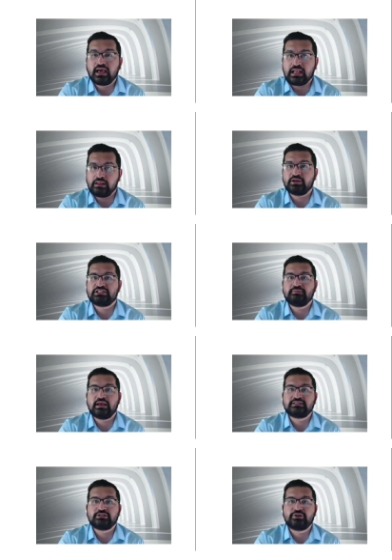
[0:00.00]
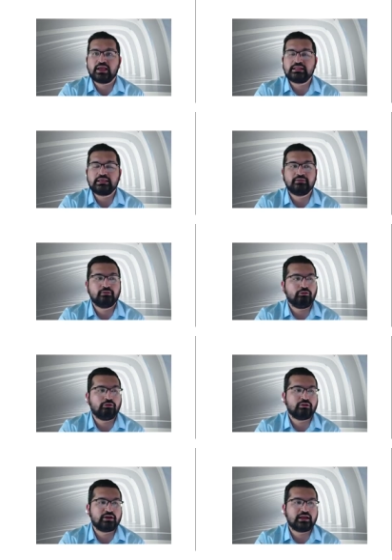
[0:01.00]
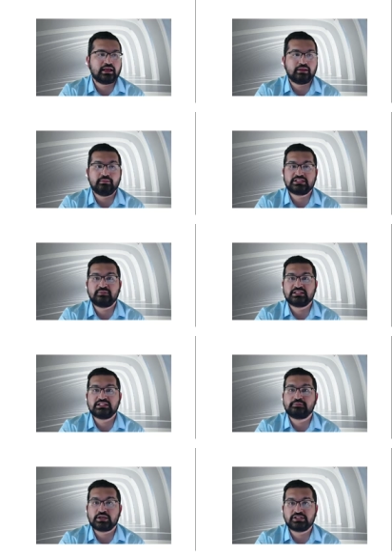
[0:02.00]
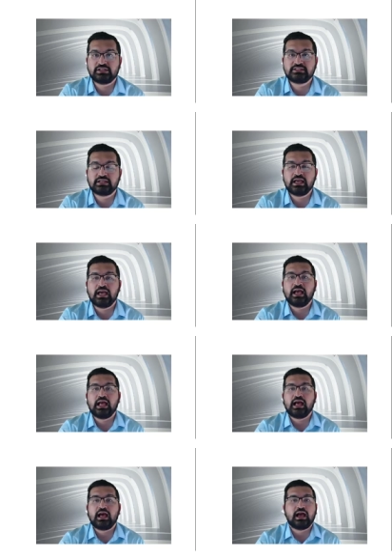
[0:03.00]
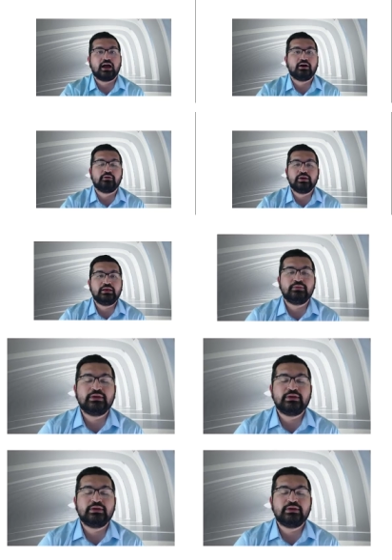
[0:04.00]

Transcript: An emergency medicine trainee or an emergency medicine specialist? Uh, we, we